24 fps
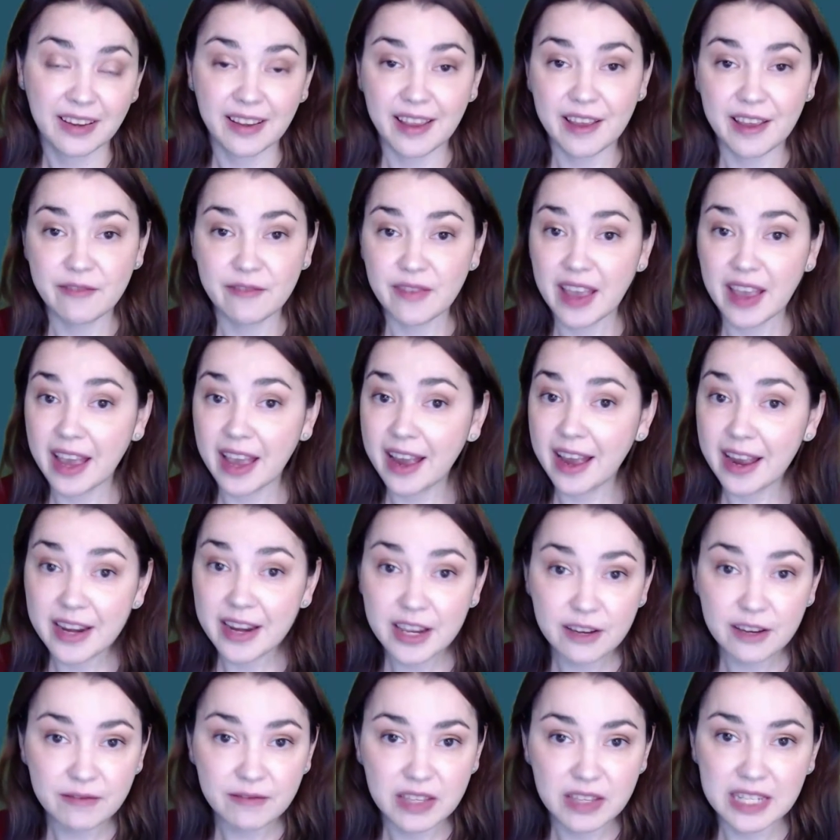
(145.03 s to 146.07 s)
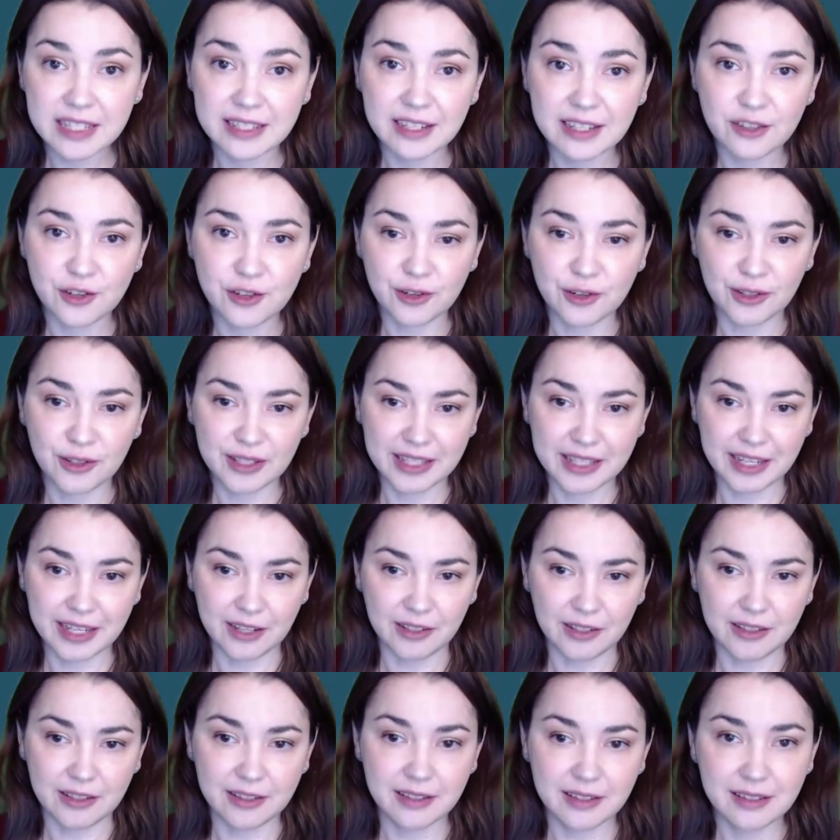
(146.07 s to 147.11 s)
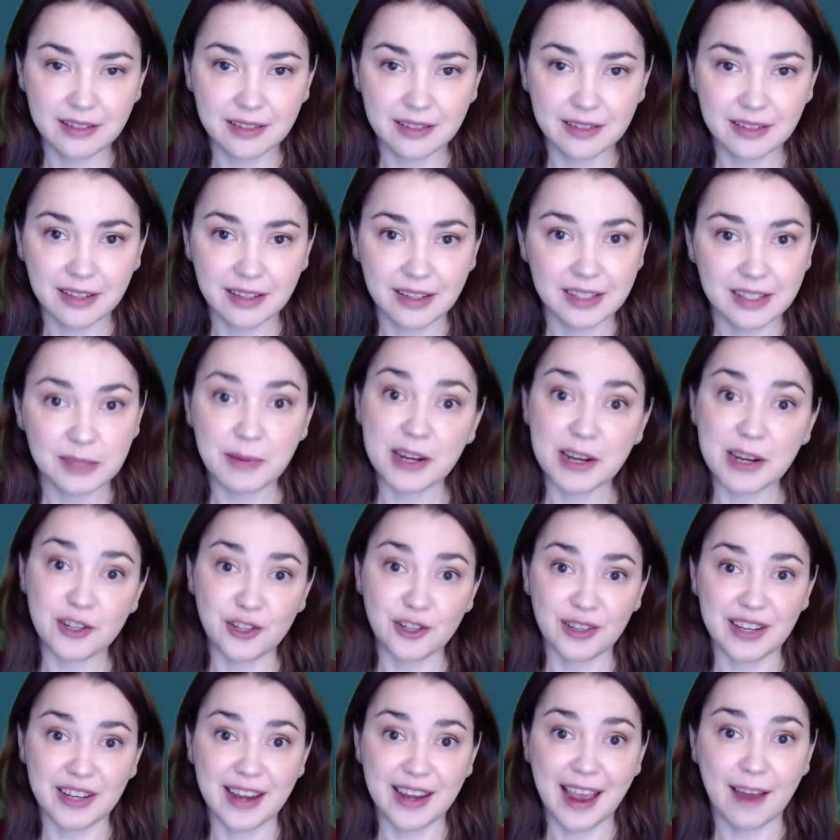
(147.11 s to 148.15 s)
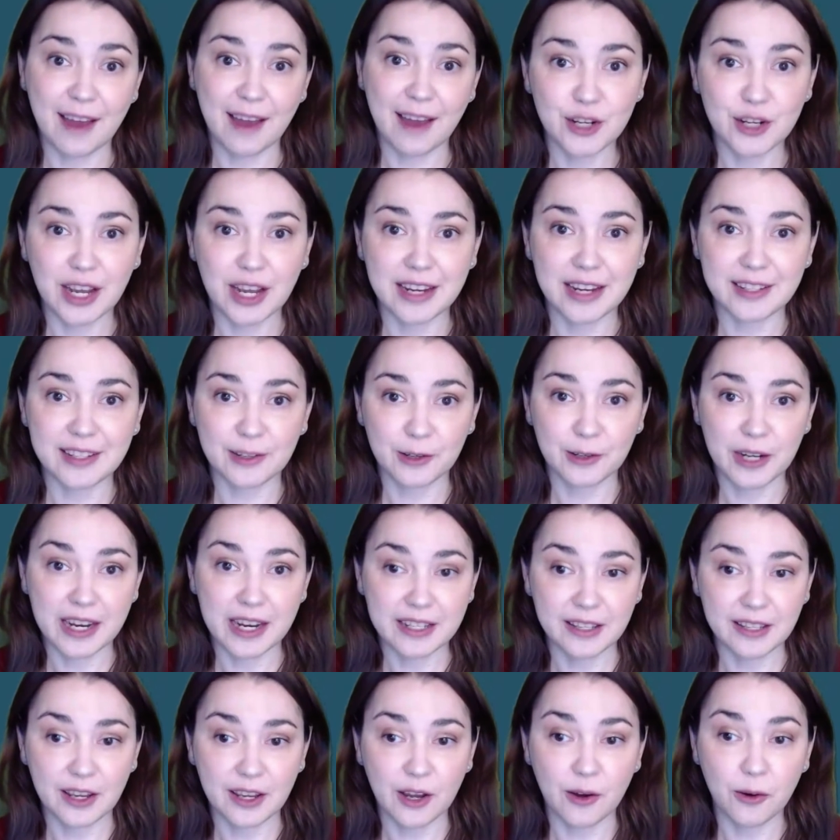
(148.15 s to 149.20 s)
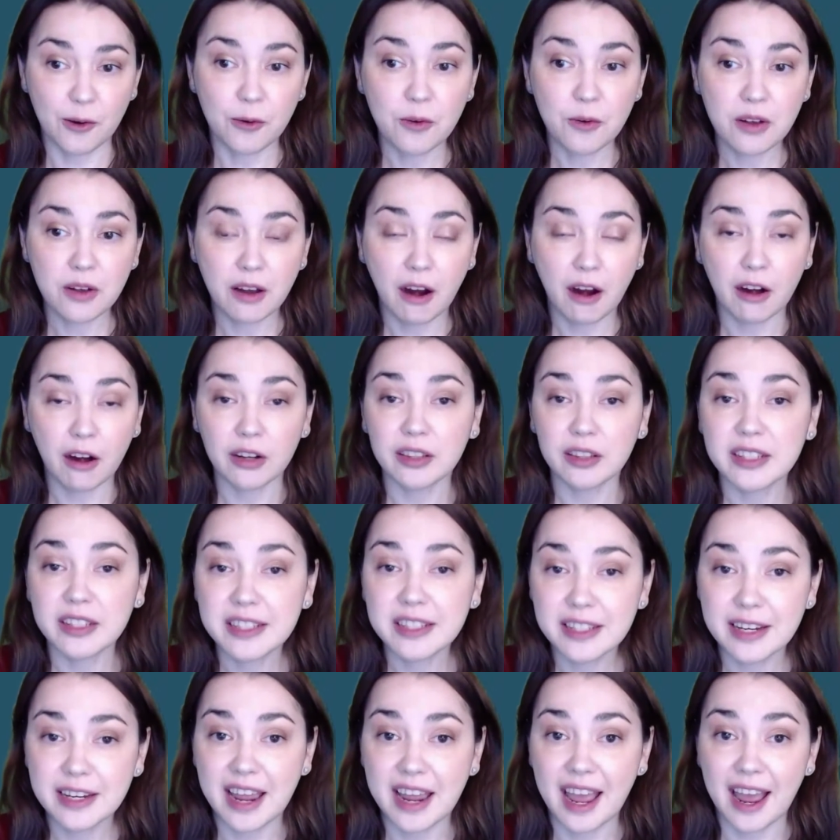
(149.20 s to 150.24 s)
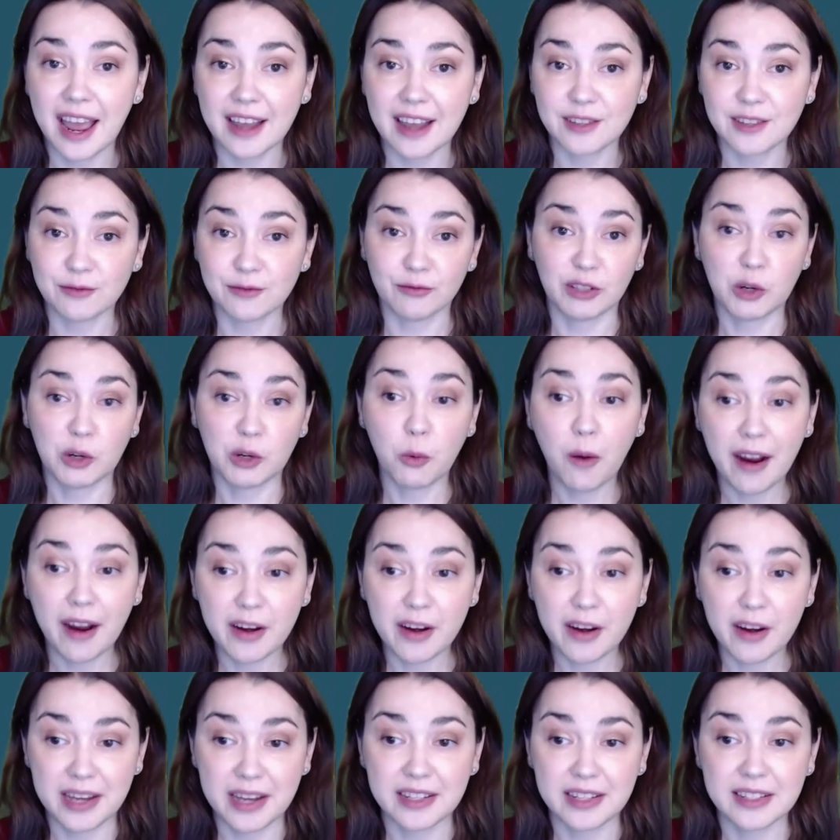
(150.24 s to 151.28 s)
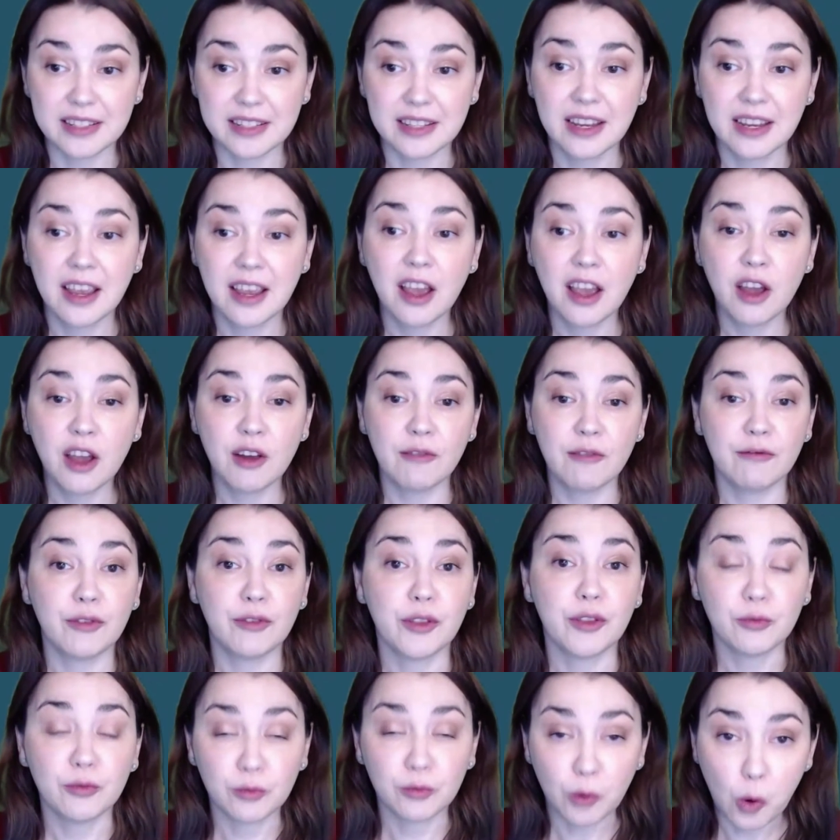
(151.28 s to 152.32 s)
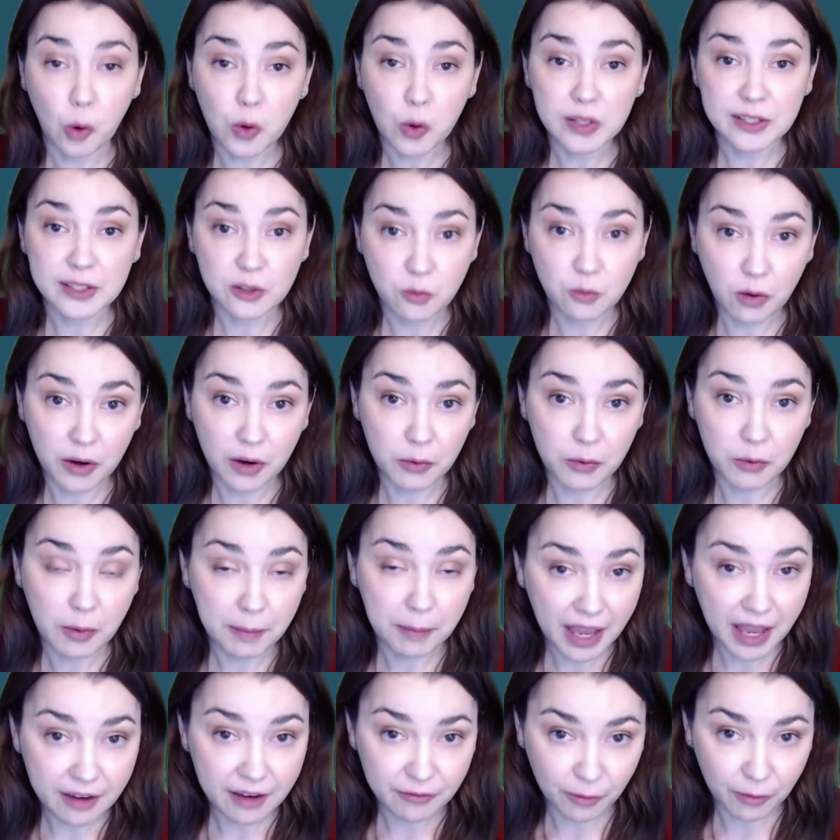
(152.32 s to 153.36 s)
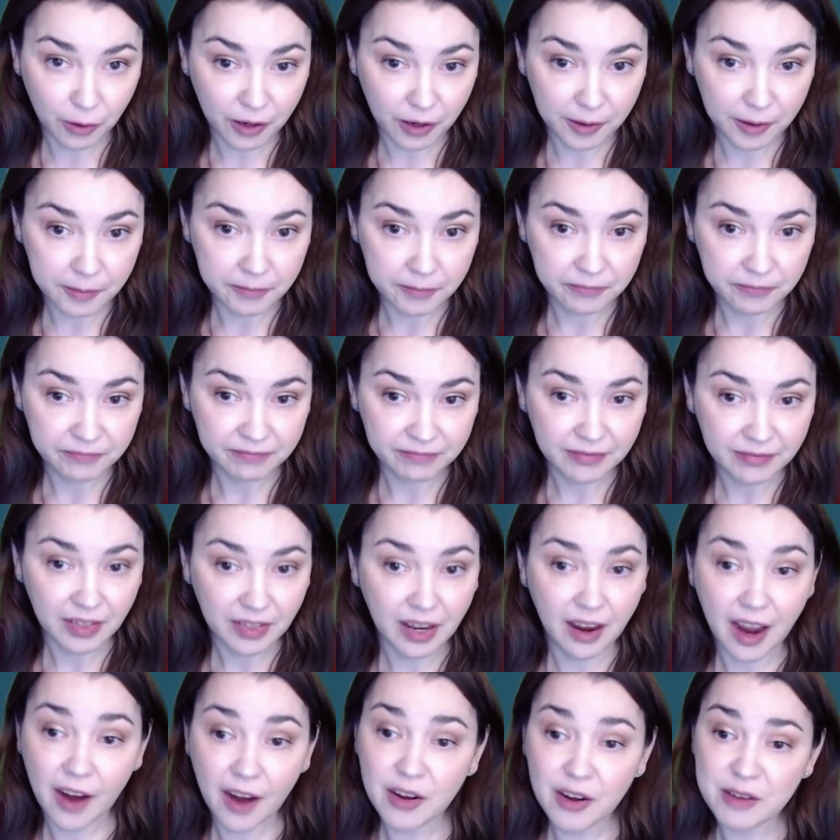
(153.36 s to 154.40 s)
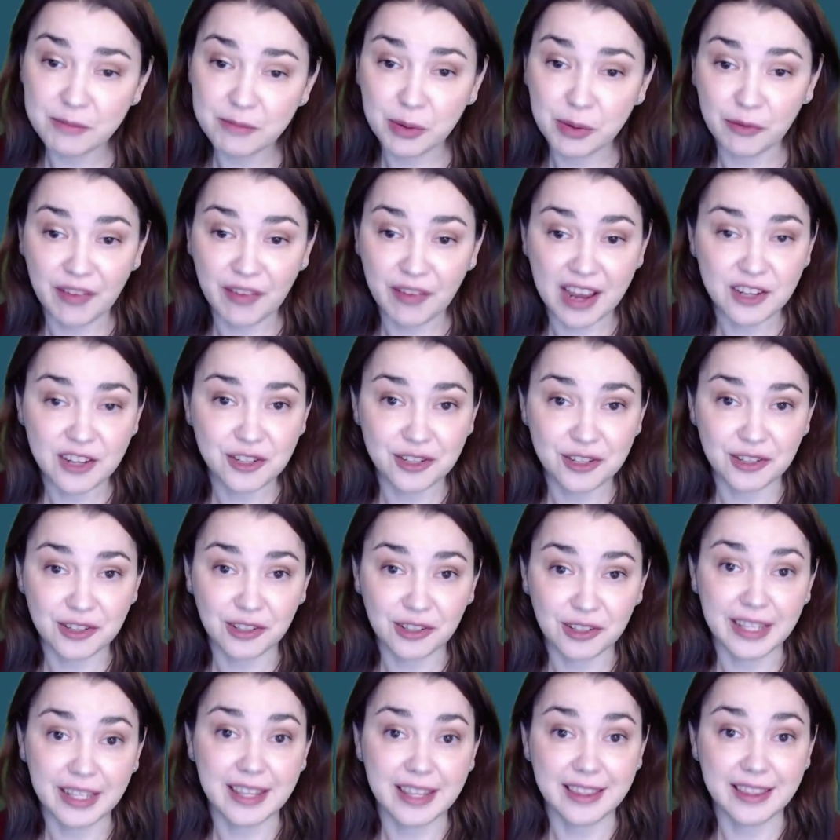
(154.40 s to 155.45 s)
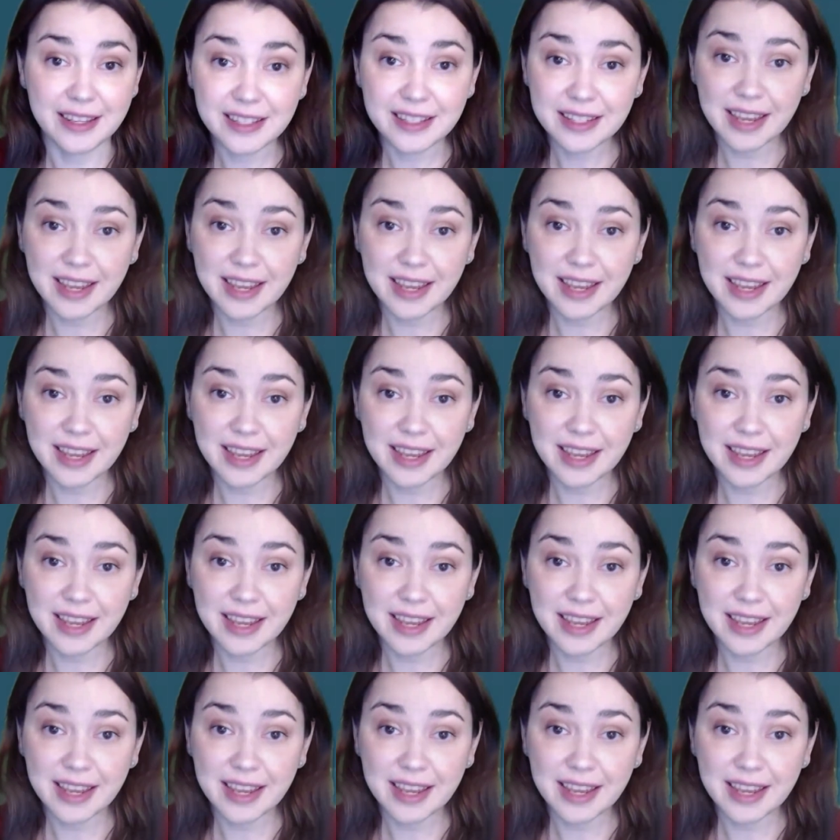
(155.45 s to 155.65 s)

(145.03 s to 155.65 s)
If any of these digital skills, especially advertising or SEO, are listed as requirements for the roles you want to apply for, a hiring professional in this